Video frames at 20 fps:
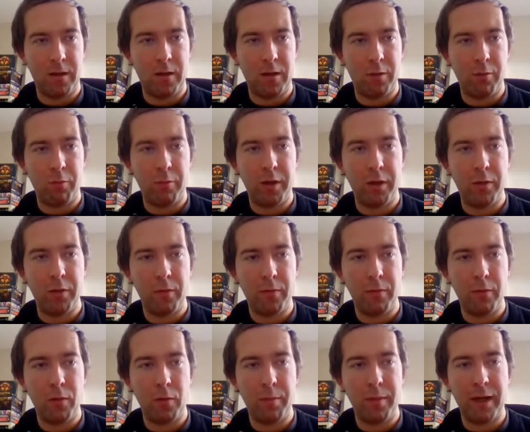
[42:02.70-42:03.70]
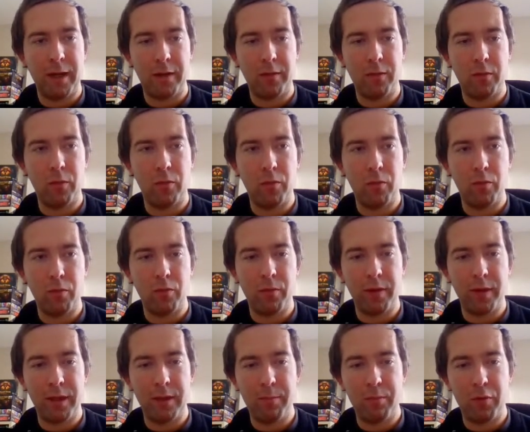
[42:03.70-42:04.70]
We could fall back to
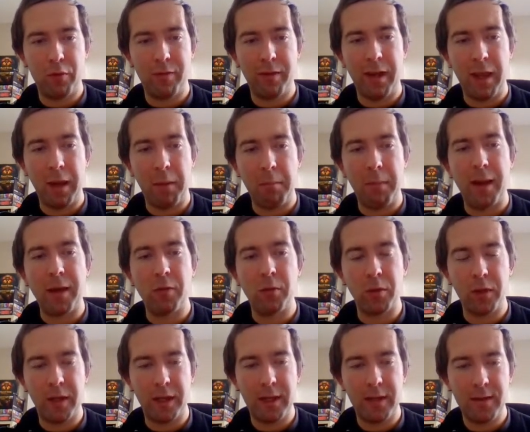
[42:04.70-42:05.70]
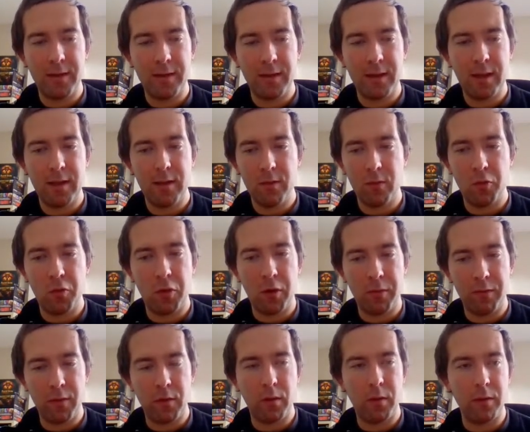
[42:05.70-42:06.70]
providing manual cases again to
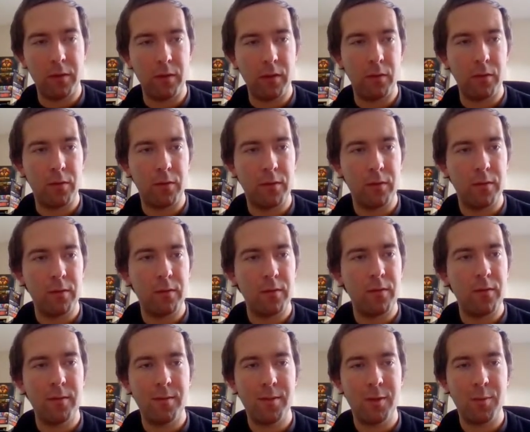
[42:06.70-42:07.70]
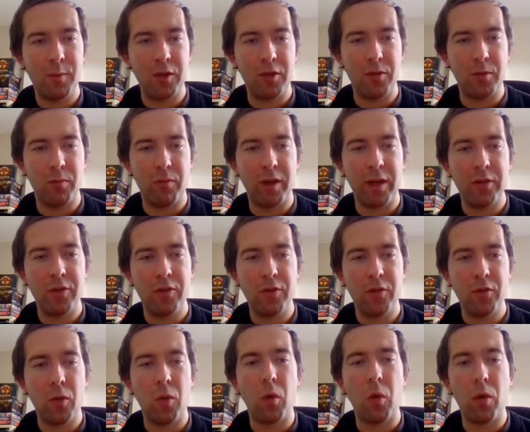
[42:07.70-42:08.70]
cover all those special branches,
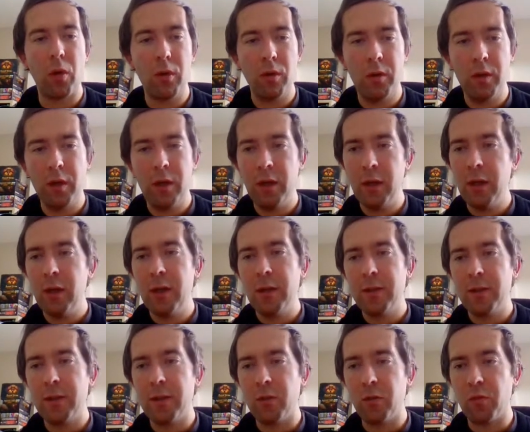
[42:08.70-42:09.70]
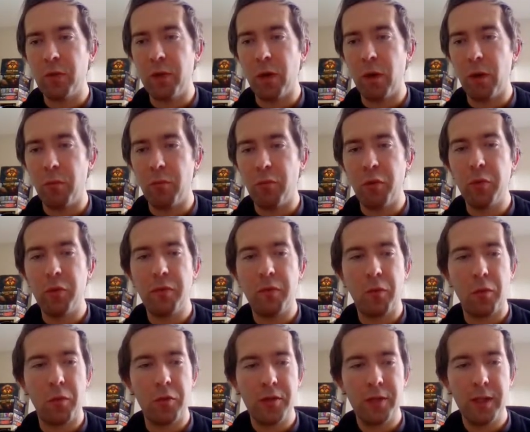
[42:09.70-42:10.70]
or since we are brute
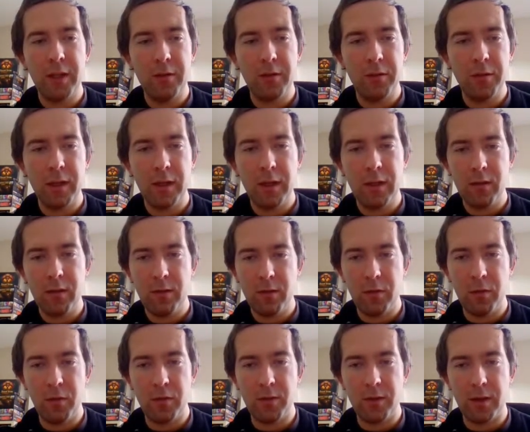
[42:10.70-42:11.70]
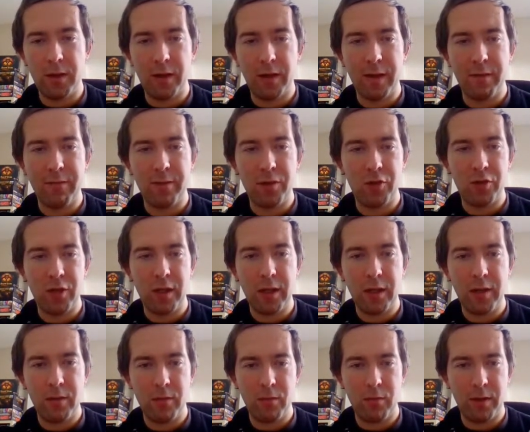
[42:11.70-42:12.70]
forcing today using a FsCheck,
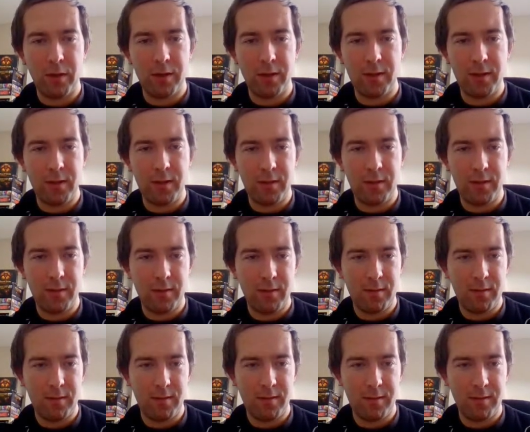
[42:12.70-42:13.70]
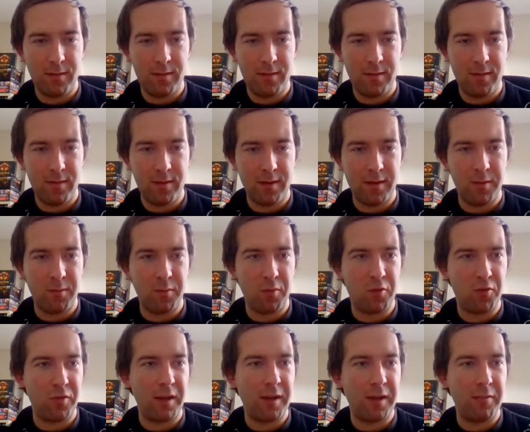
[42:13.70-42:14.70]
why is this system
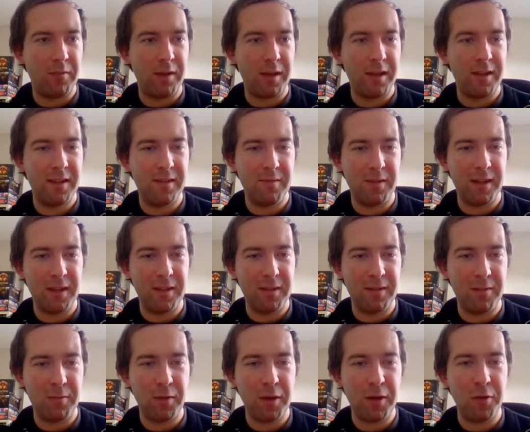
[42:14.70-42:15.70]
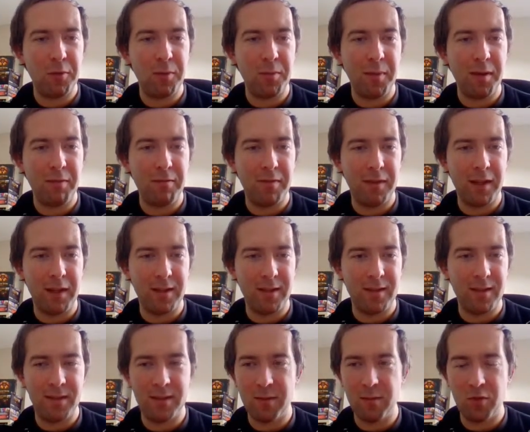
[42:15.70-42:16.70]
string? Why are you in my face,
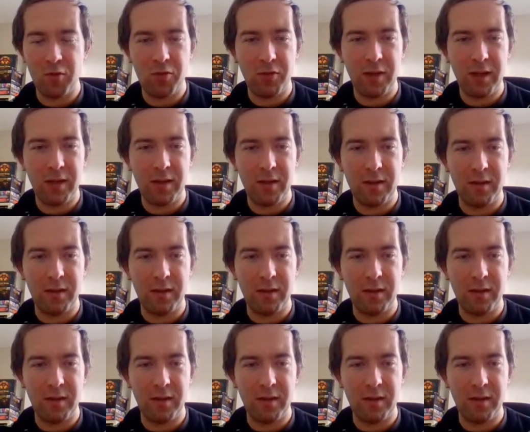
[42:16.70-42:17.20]
system string?